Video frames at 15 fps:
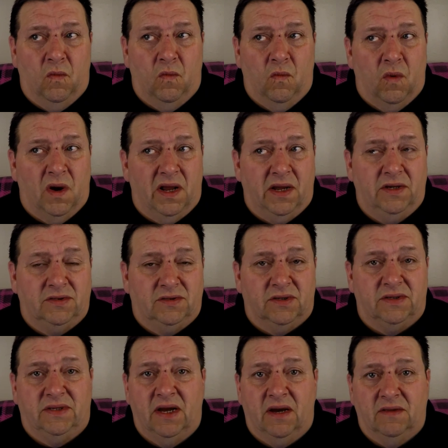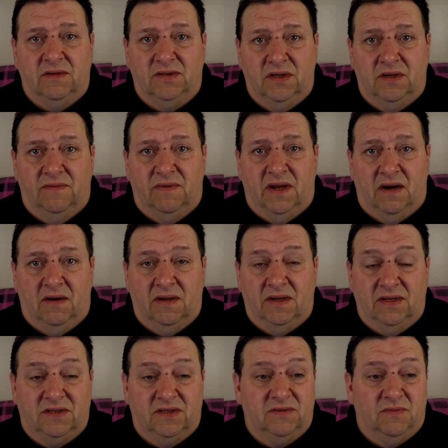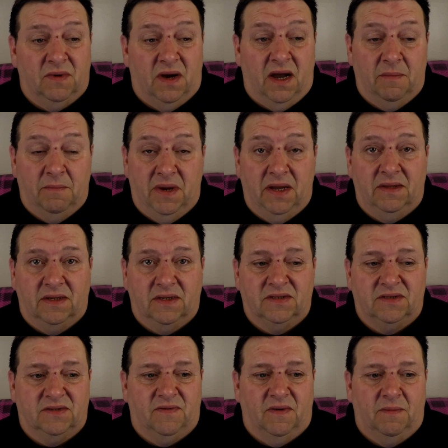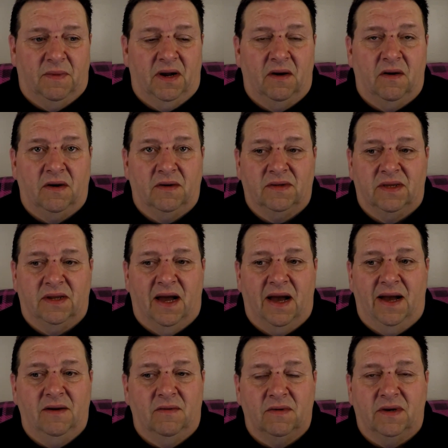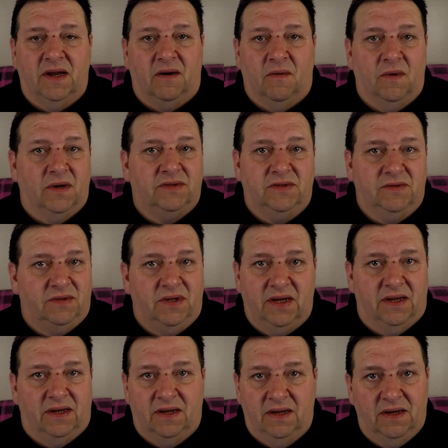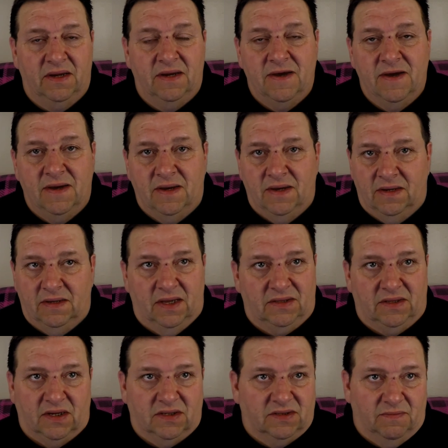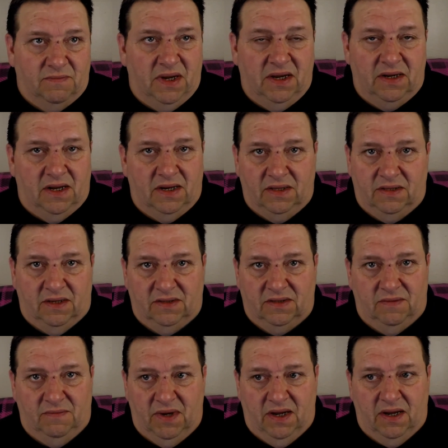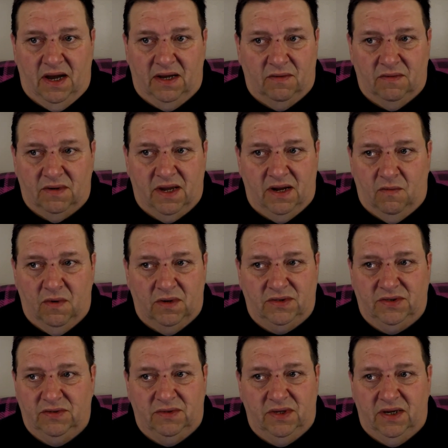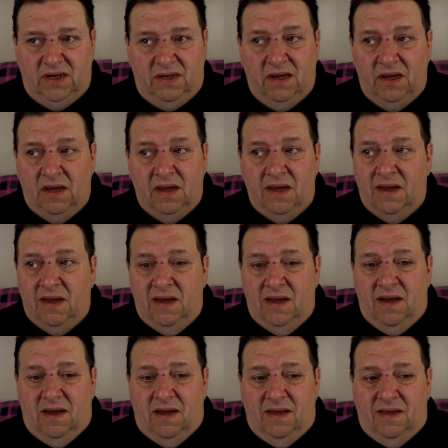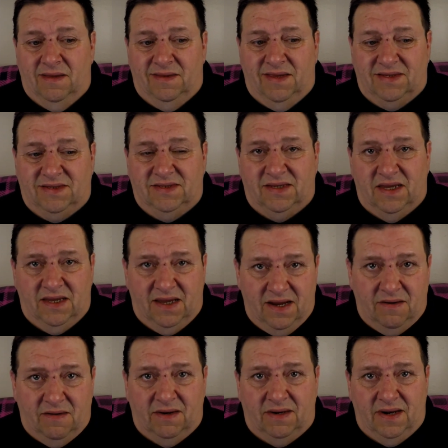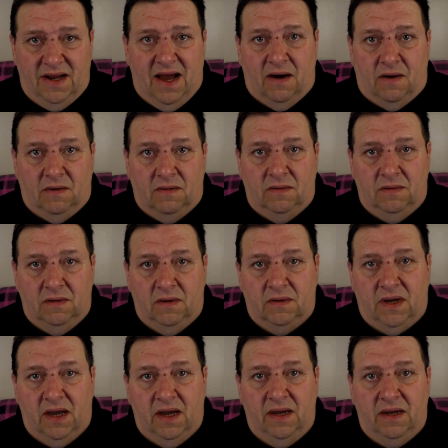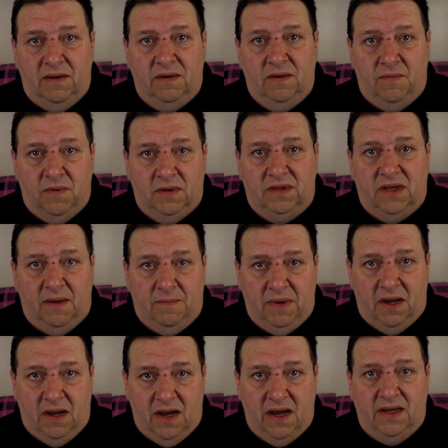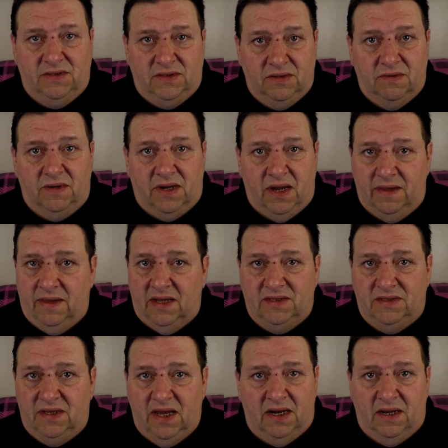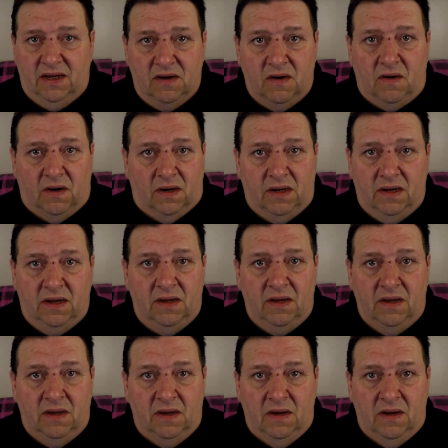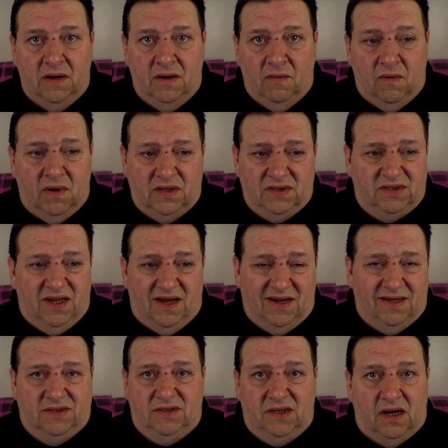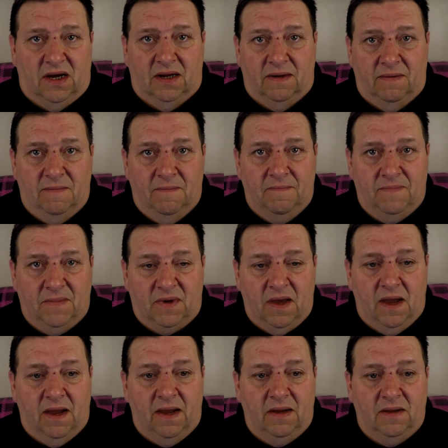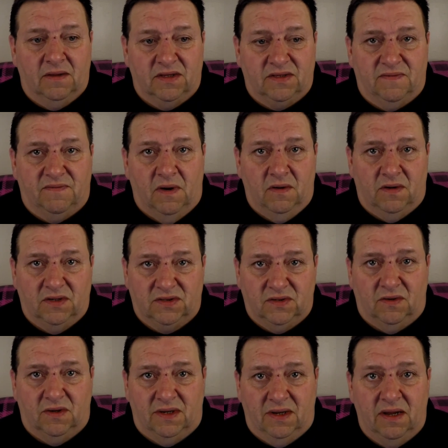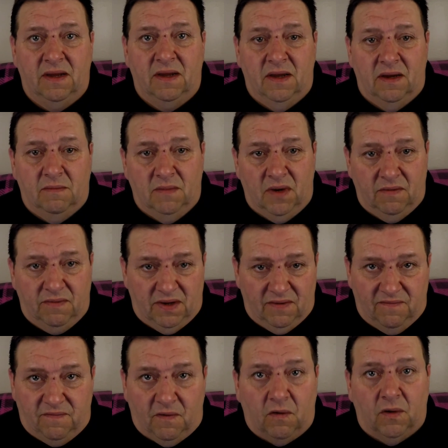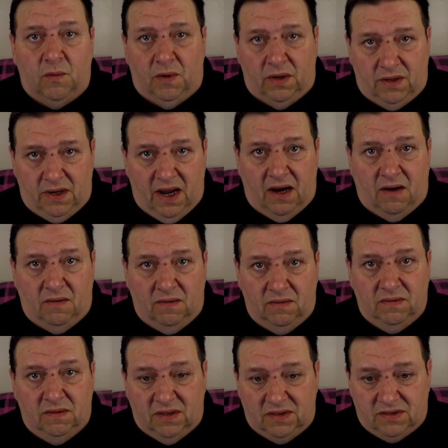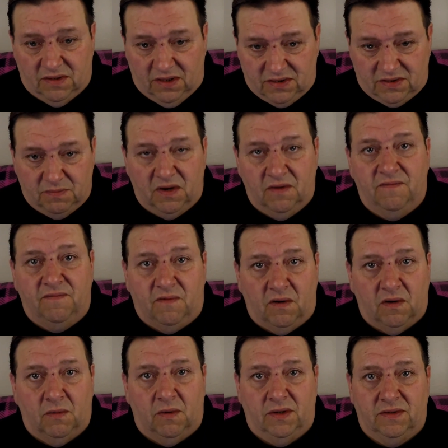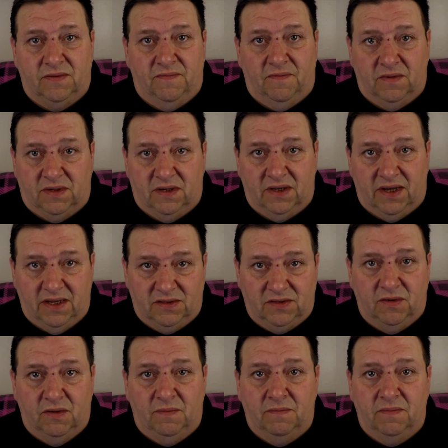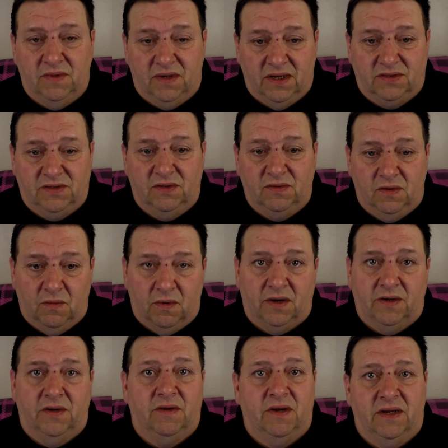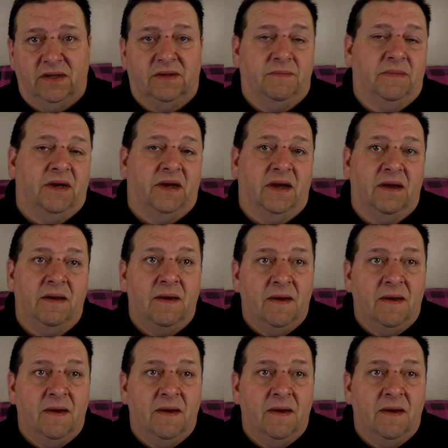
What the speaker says: What I usually tell the juvenile, and this is, I mean this from my heart, that I don't care what you did. That doesn't mean anything to me. I don't care what you did. This is here now, okay? You put that behind you, okay? That's dead and gone. What is done is done, okay? Let's focus on moving forward now. Let's move forward to get you to where you need to be.